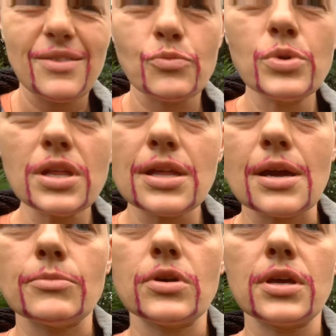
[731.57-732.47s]
really
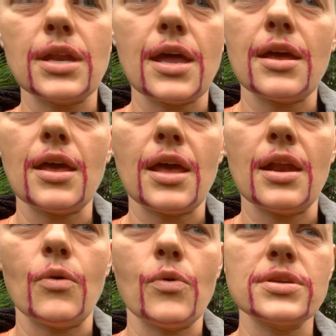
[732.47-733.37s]
I'm looking at it and
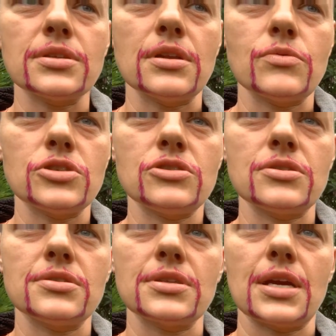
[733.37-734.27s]
it wasn't. It was
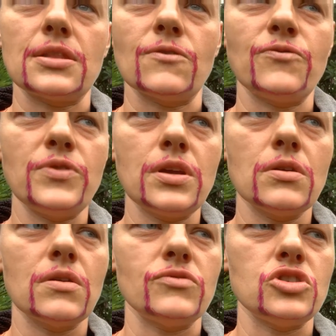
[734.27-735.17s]
just like the
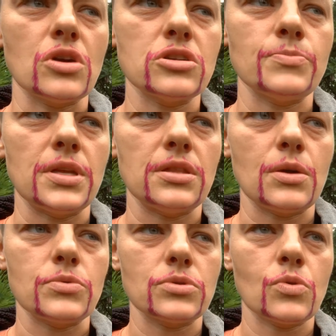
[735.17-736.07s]
fear of judgment
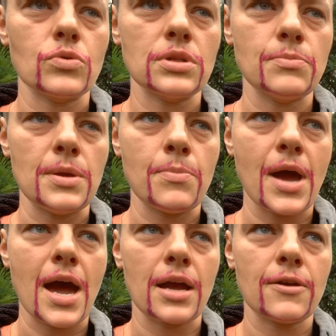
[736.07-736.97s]
that was holding me
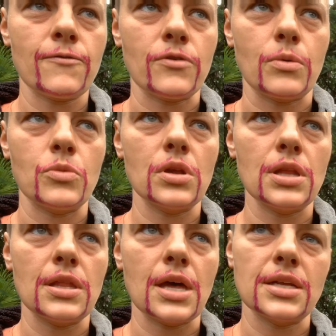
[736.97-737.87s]
back from
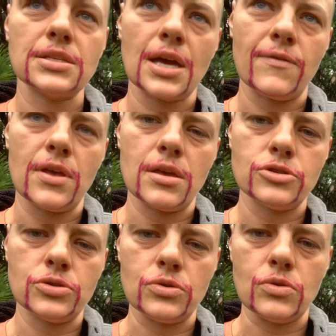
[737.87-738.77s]
really like diving
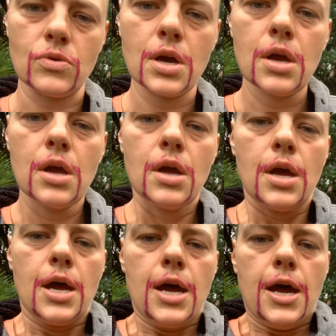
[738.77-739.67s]
into
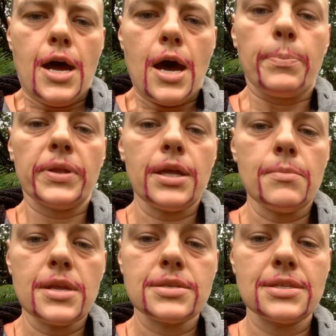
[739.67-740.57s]
a plant
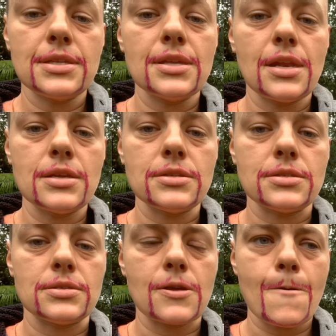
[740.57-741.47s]
medicine that
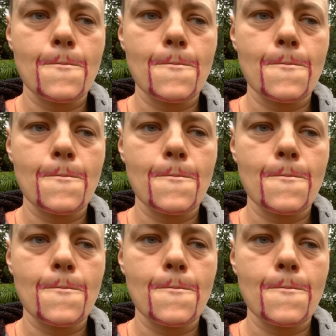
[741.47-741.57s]
is